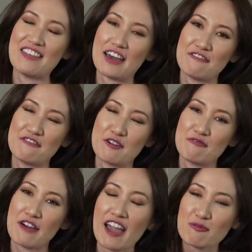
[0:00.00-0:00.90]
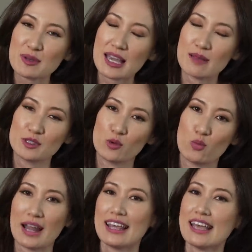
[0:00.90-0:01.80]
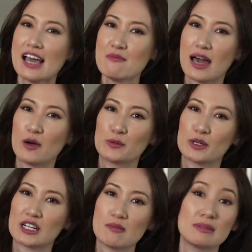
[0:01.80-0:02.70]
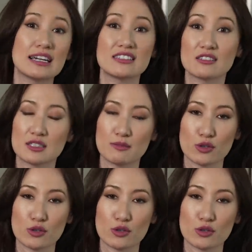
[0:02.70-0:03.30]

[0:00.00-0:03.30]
and then from 5 p.m. to 1 a.m., I would work on Millennials In